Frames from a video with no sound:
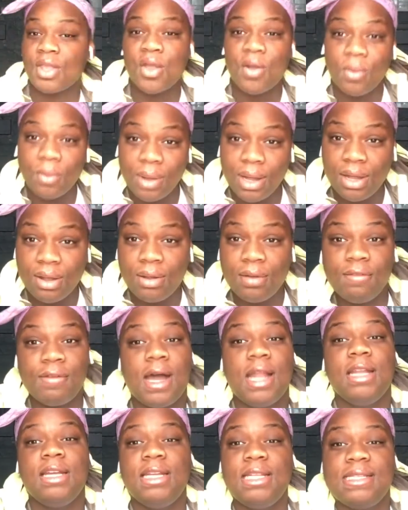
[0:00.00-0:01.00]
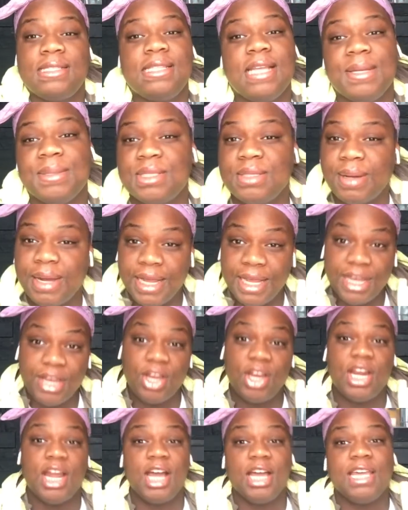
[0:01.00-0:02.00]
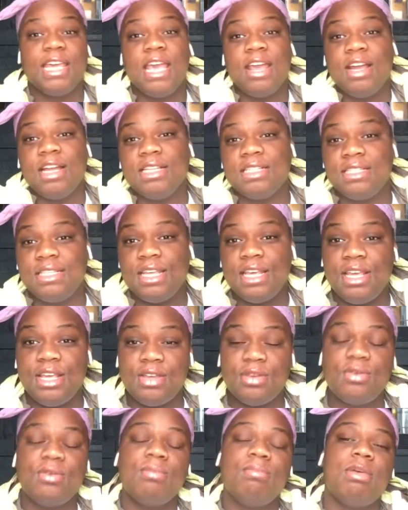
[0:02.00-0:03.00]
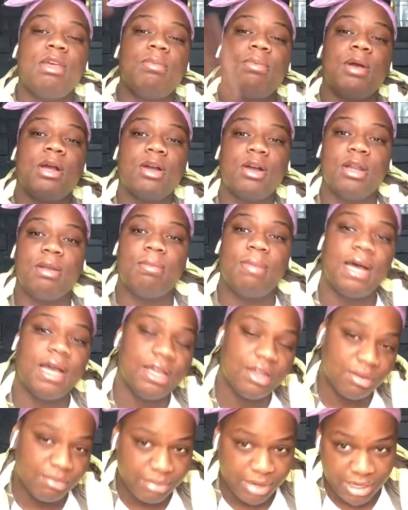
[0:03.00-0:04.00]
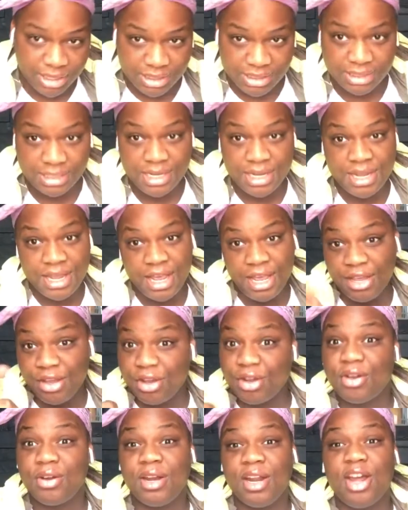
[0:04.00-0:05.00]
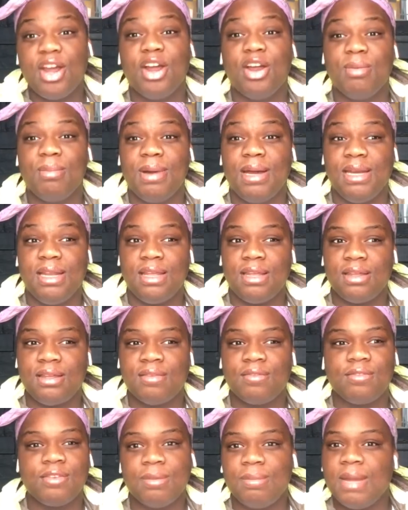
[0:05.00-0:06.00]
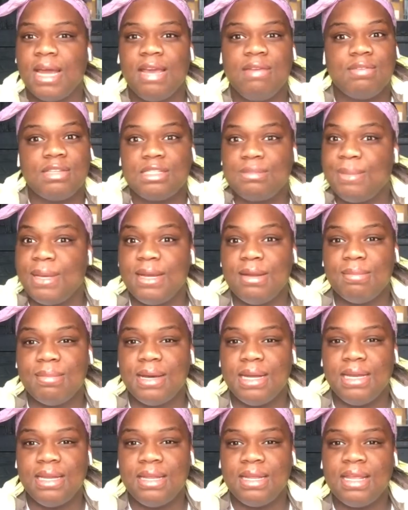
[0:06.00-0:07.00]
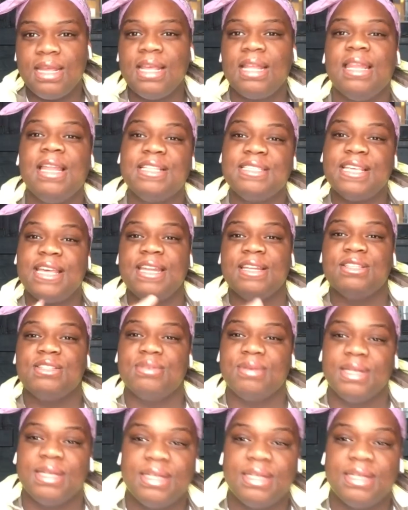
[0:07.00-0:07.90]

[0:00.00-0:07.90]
well, follow these steps right here and I'll guarantee you people are going to buy your merch and you're going to earn money from not even spending money. Let's get into it.